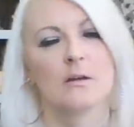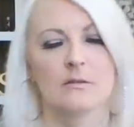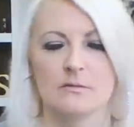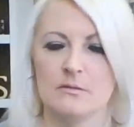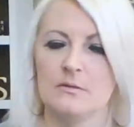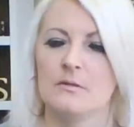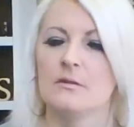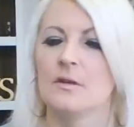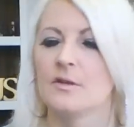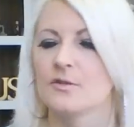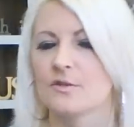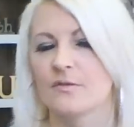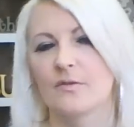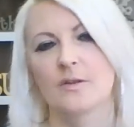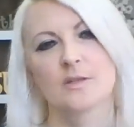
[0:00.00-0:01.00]
oh i
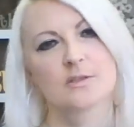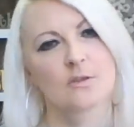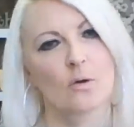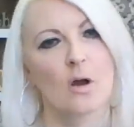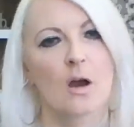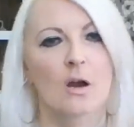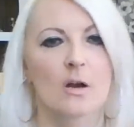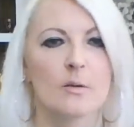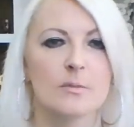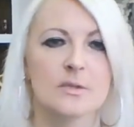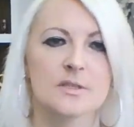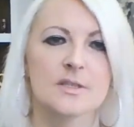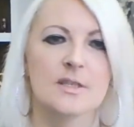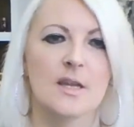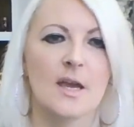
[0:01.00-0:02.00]
just feel so horrible
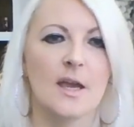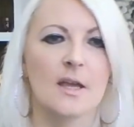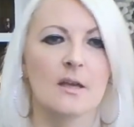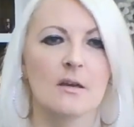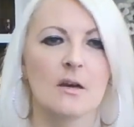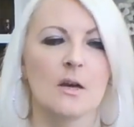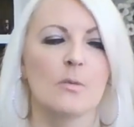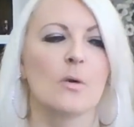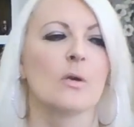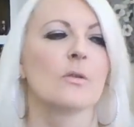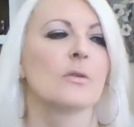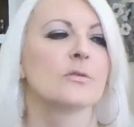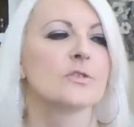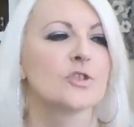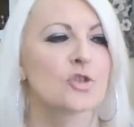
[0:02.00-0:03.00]
today i won't
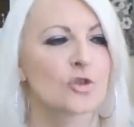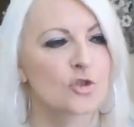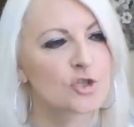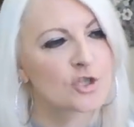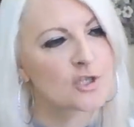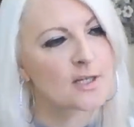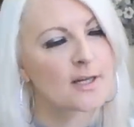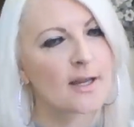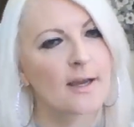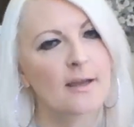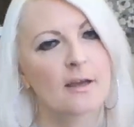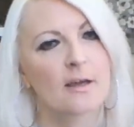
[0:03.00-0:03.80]
go to church today